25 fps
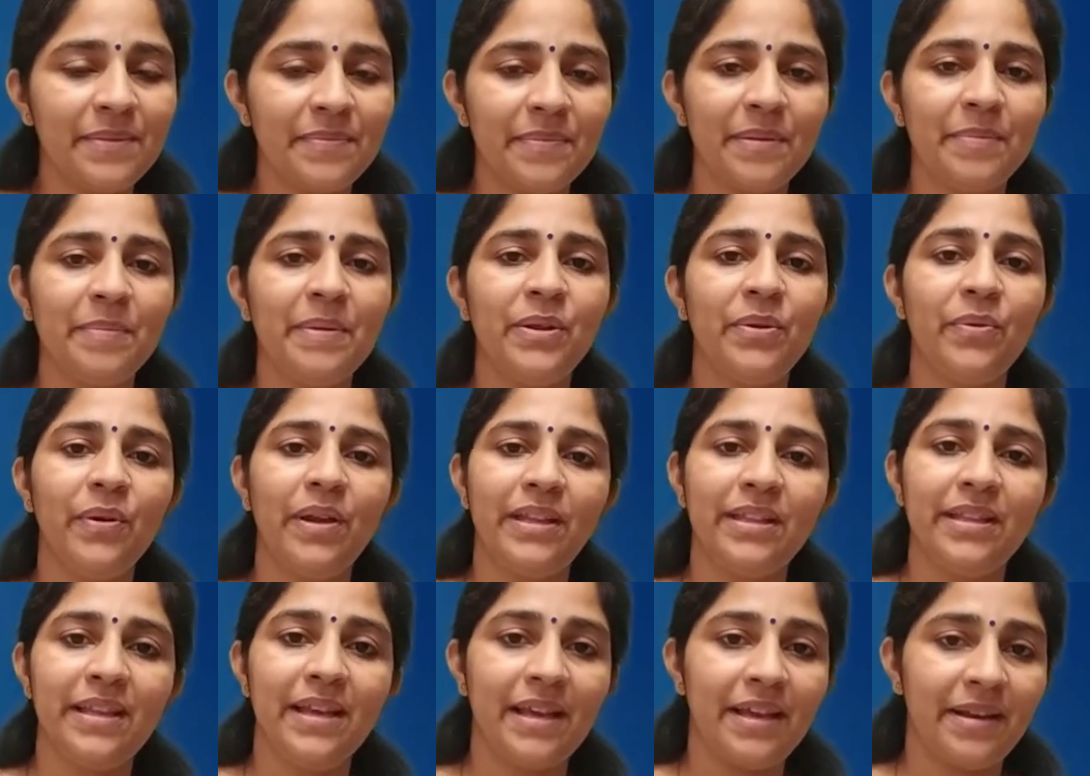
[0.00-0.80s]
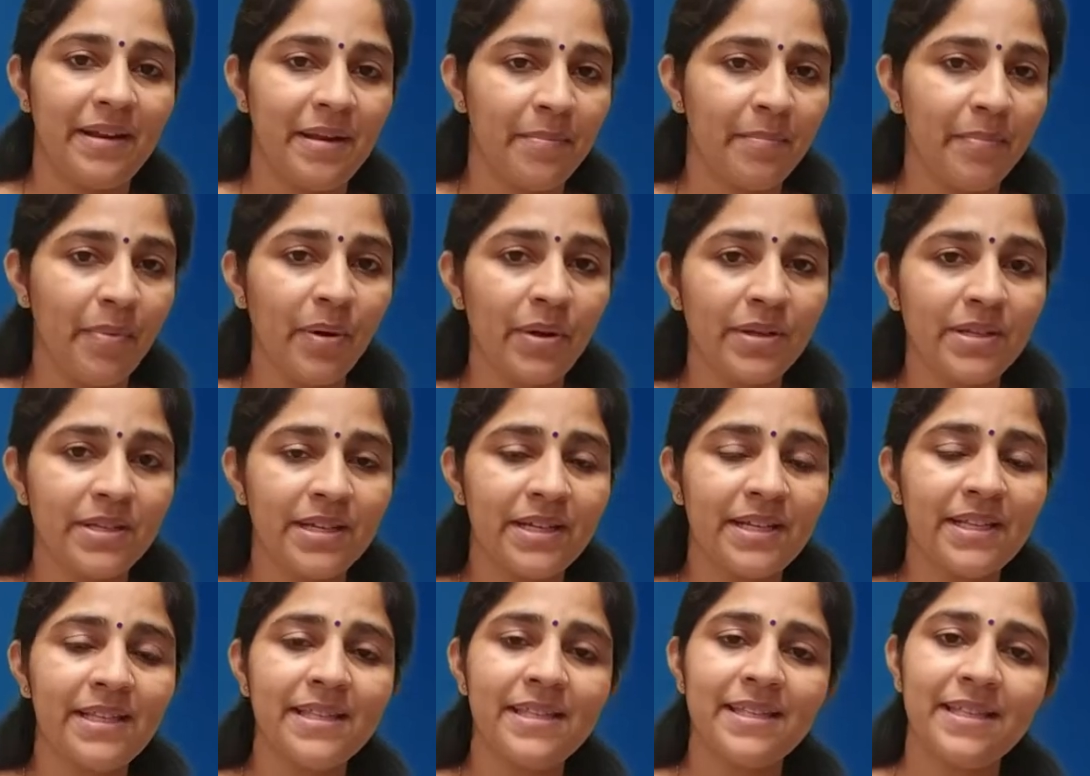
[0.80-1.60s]
We'll be knowing their
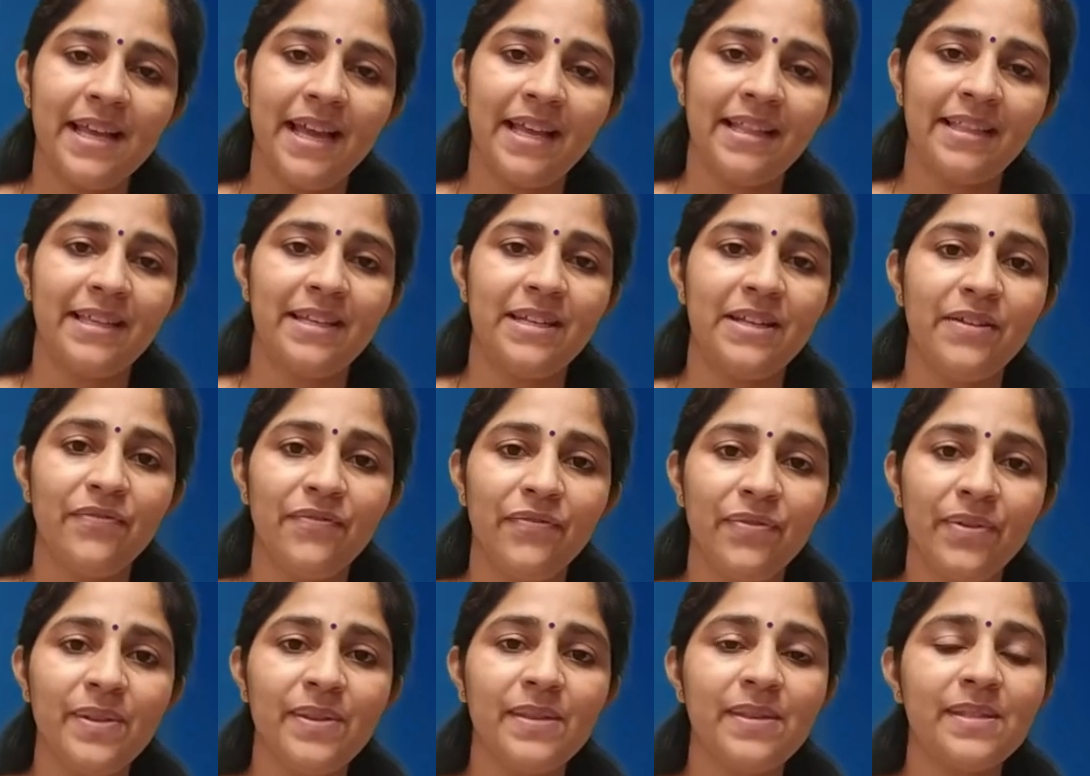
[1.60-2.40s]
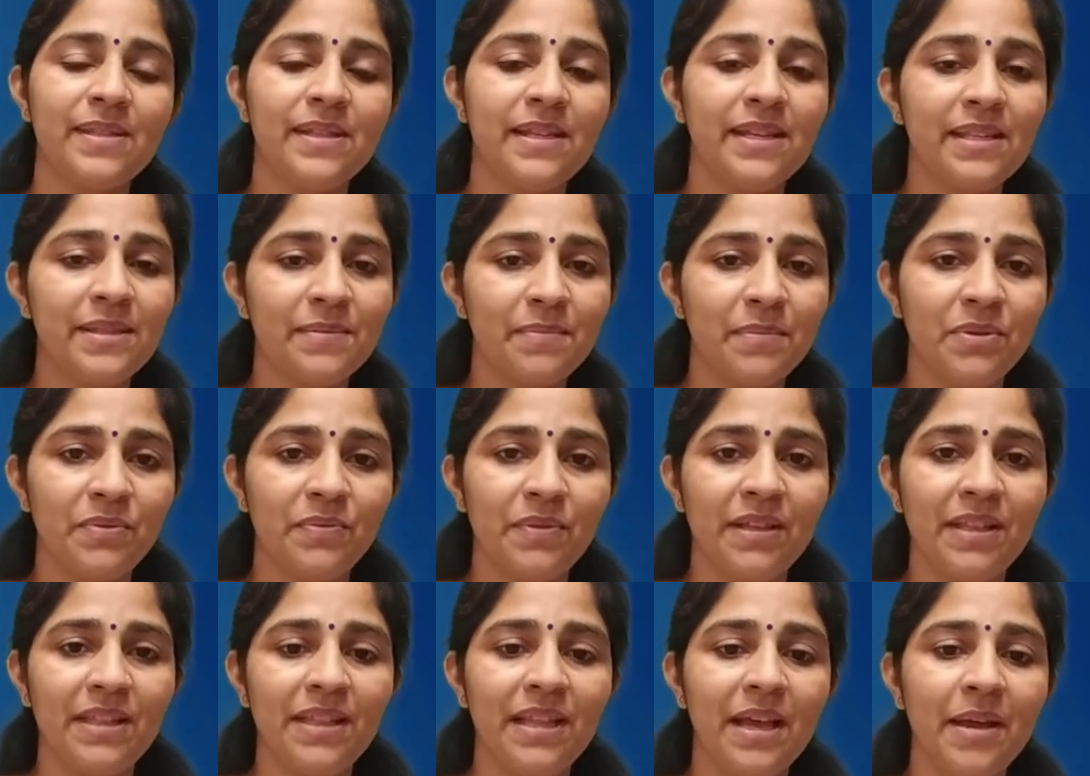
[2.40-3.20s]
importance and the differences
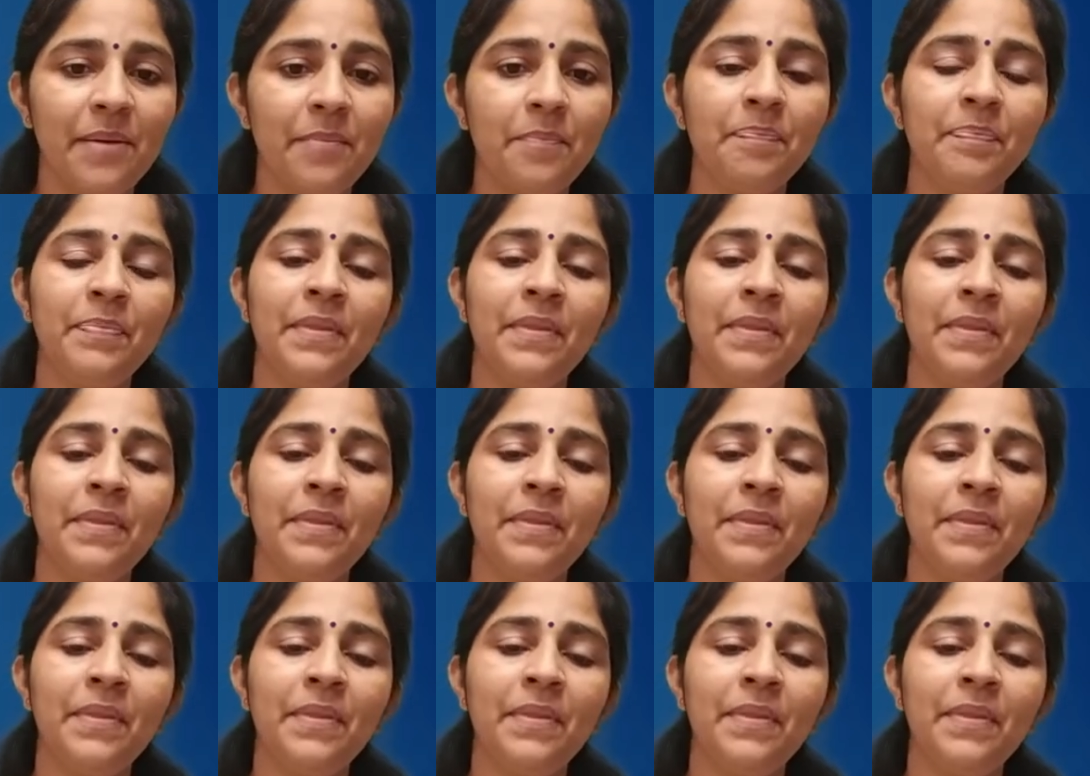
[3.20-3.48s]
between them,